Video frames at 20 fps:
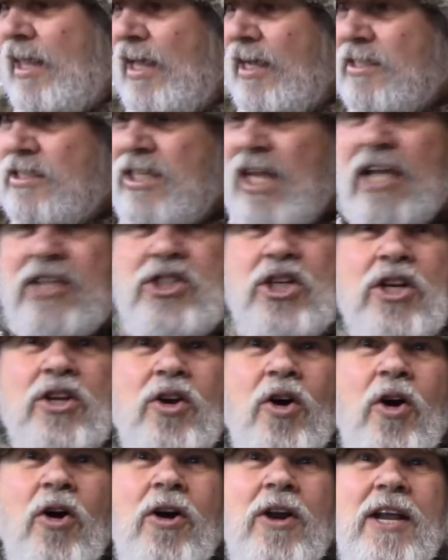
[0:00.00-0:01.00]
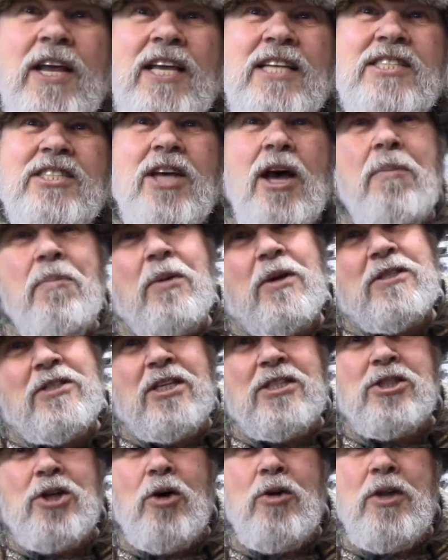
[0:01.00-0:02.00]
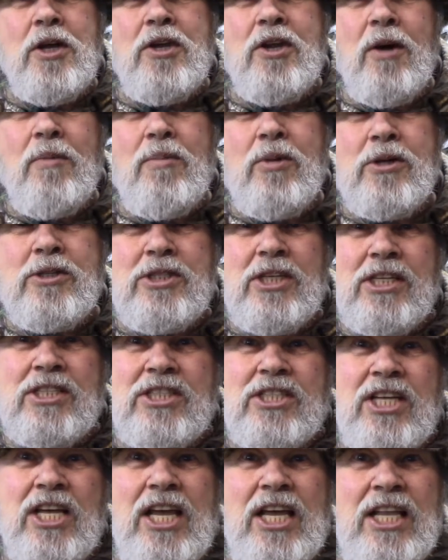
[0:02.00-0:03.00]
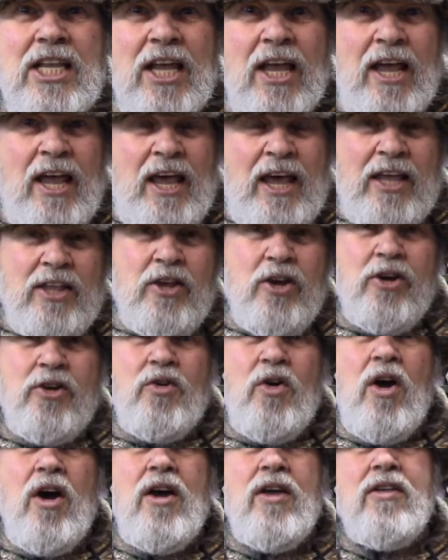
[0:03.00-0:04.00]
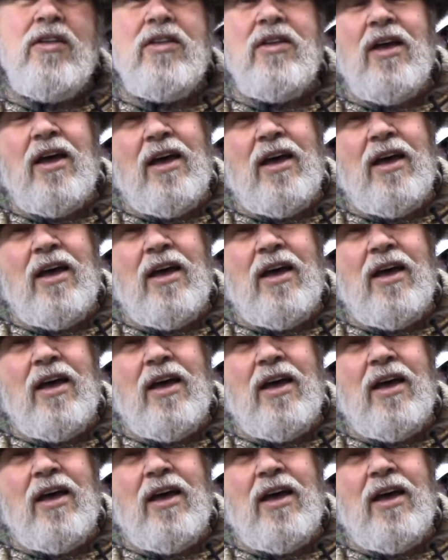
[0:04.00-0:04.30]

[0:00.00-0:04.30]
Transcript: extension cord heats up because it's only number 16, and you're drawing